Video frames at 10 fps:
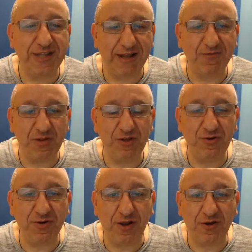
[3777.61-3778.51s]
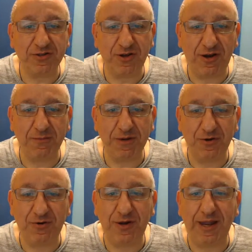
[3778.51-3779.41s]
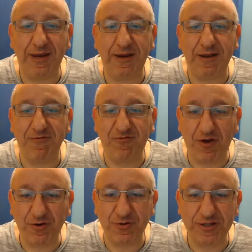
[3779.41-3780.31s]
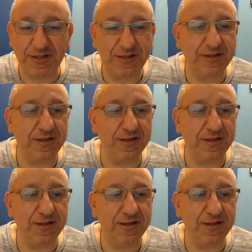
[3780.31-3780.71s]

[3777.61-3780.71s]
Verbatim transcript: that video a long time ago and followed it